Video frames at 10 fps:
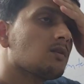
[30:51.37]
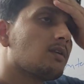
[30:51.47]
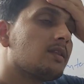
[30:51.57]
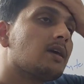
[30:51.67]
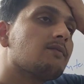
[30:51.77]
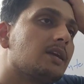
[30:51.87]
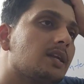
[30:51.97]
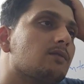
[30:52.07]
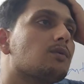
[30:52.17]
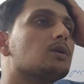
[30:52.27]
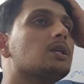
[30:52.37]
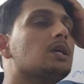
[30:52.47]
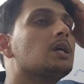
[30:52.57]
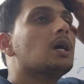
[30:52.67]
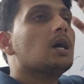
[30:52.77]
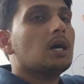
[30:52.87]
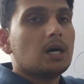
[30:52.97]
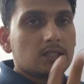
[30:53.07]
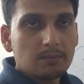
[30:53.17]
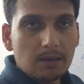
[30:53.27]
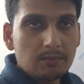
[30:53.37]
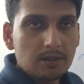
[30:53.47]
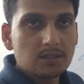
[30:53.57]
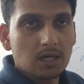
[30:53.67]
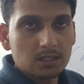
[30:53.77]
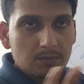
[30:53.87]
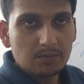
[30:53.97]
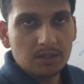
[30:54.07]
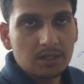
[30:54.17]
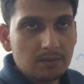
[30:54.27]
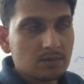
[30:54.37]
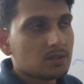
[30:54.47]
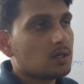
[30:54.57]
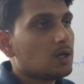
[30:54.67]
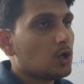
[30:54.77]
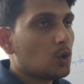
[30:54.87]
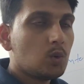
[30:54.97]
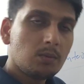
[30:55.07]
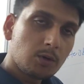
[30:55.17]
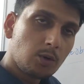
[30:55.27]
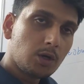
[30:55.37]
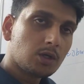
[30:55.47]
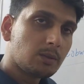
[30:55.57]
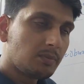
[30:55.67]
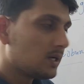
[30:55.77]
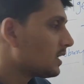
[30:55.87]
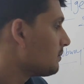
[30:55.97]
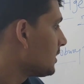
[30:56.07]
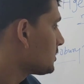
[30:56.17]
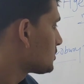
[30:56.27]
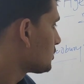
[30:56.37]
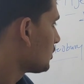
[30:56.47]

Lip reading: where they are waiting for the other members, other pilgrims who will be going on the pilgrimage